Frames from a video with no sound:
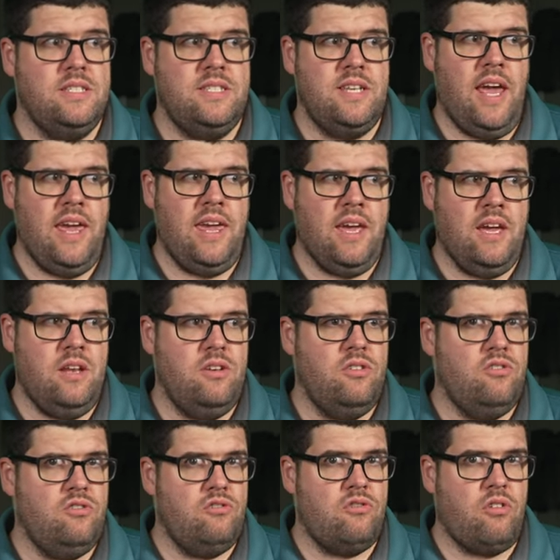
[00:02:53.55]
take
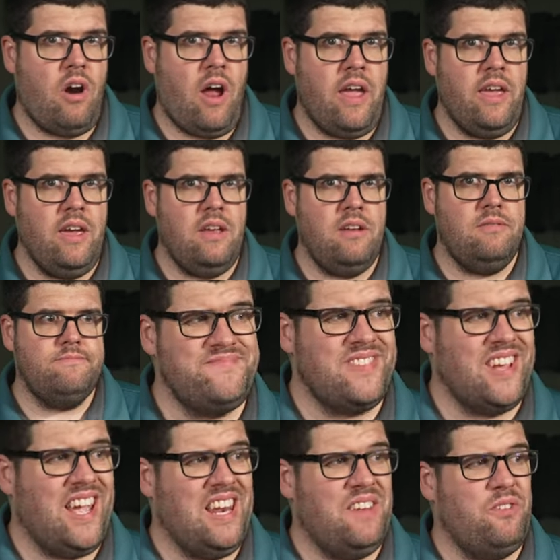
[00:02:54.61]
it, try it,
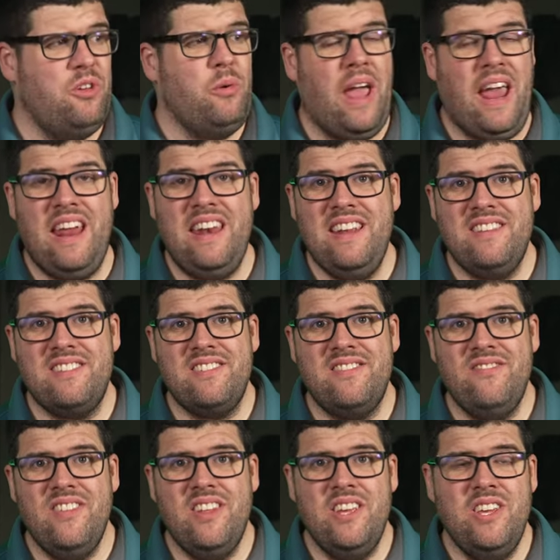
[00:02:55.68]
and if you hate it,
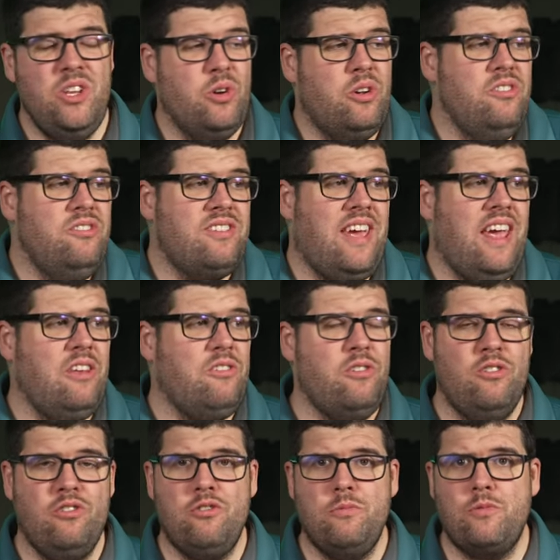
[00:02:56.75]
you can just cancel
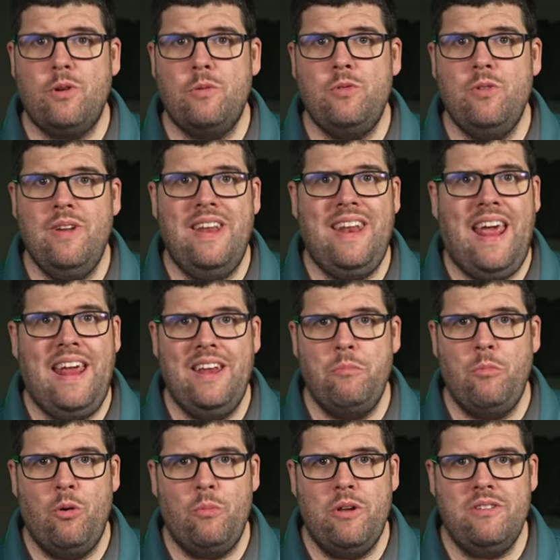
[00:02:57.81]
your subscription at any
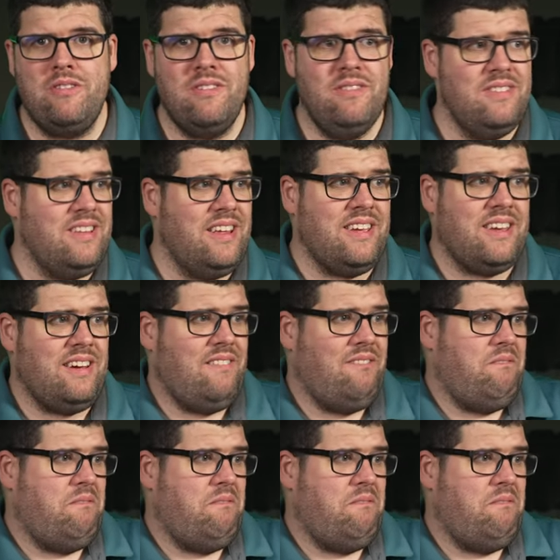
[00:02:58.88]
moment. Like,